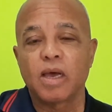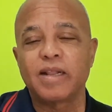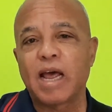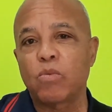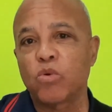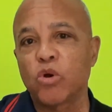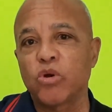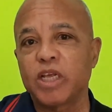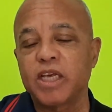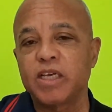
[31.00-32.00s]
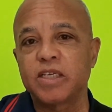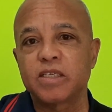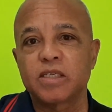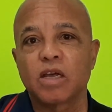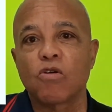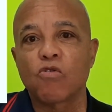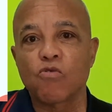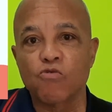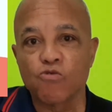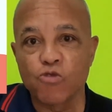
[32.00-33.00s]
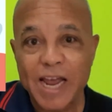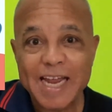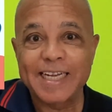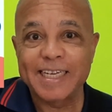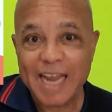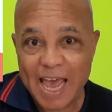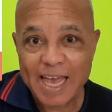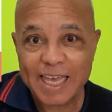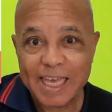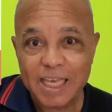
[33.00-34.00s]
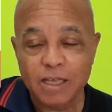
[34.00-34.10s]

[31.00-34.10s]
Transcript: and that word is redneck.